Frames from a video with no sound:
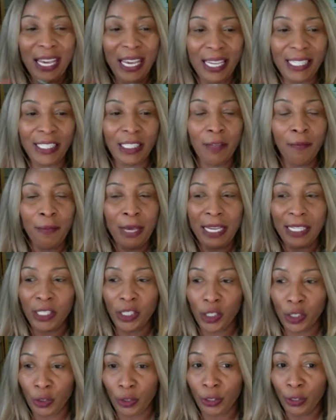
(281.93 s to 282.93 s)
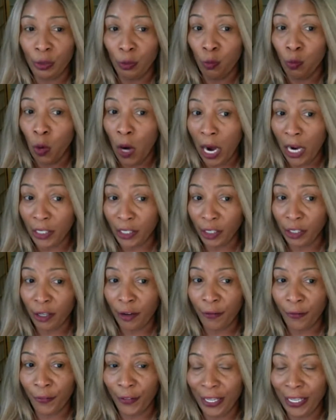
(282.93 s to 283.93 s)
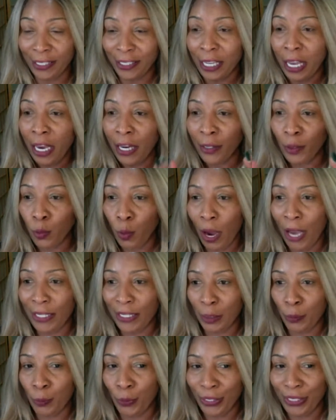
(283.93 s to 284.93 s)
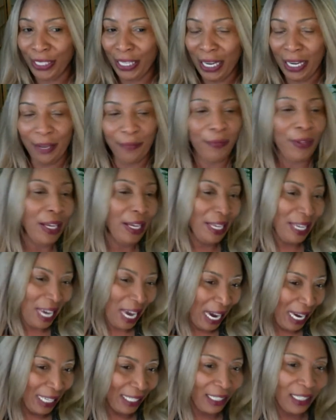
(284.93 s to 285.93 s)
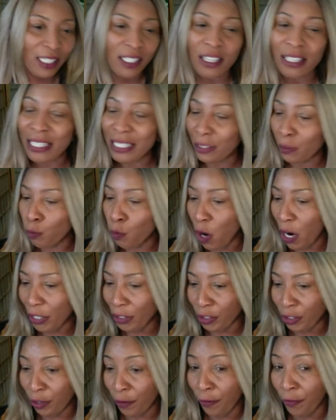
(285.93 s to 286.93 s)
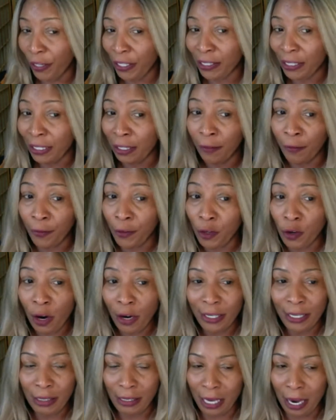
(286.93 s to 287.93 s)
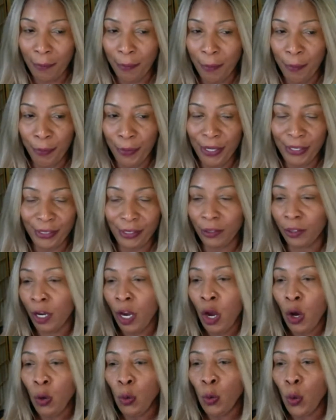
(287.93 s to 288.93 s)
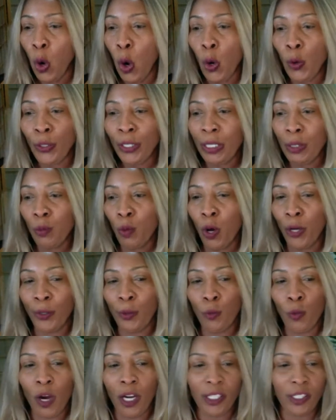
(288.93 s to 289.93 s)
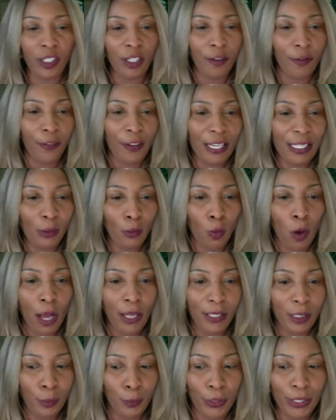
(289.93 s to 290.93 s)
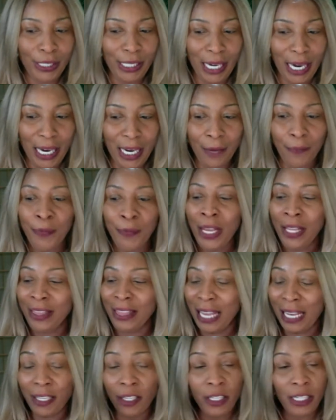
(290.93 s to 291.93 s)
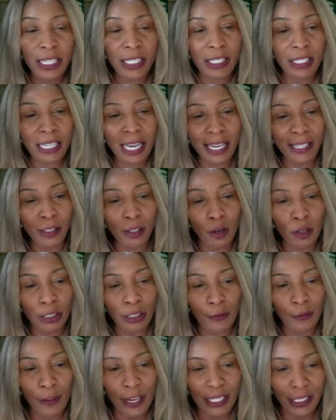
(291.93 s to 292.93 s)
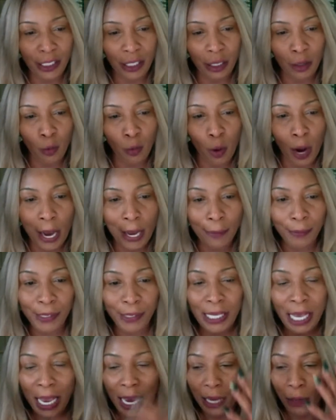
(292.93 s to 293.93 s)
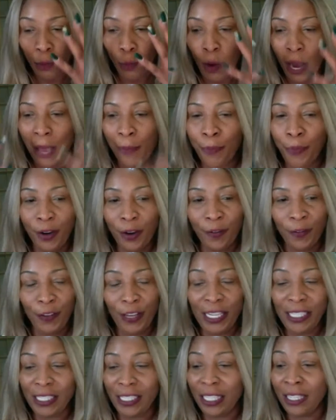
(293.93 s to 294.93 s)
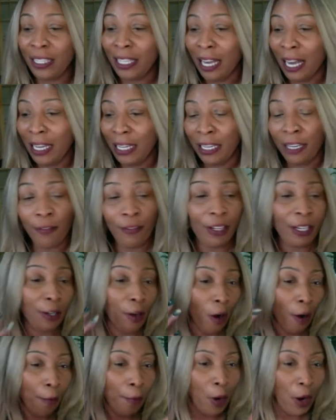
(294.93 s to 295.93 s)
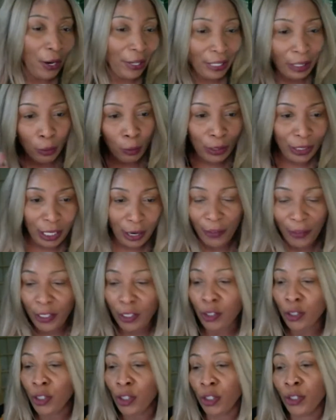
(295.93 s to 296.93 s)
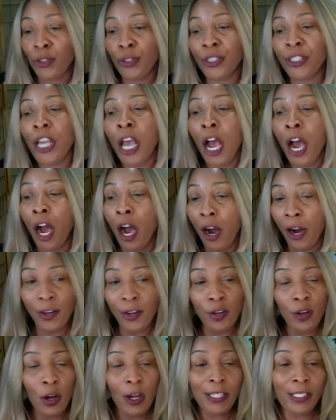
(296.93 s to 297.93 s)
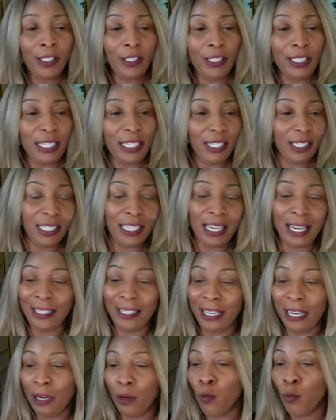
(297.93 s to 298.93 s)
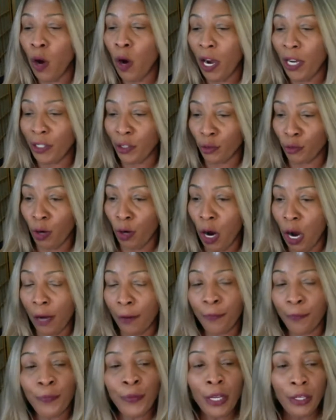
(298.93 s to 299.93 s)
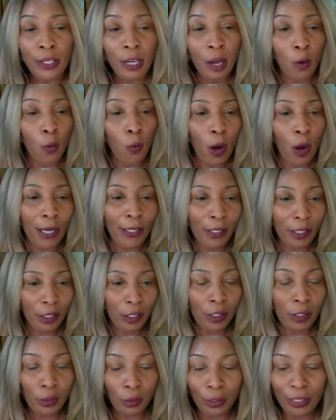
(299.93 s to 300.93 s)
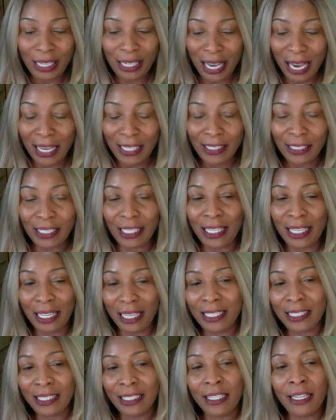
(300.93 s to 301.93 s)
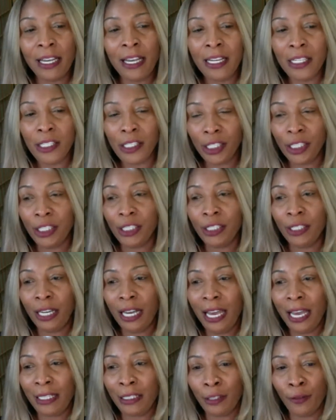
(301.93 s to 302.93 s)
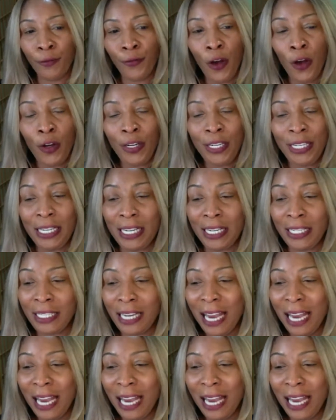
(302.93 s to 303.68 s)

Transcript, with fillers: is to make sure to wash your face twice per day. Yes, you need to wash your face. And if you are the type of person who only want to wash your face once per day, then you need to get those facial wipes and wipe your face in the evening or morning, whichever you choose. Or you also need to get a wash rod. Now, what you do next is to exfoliate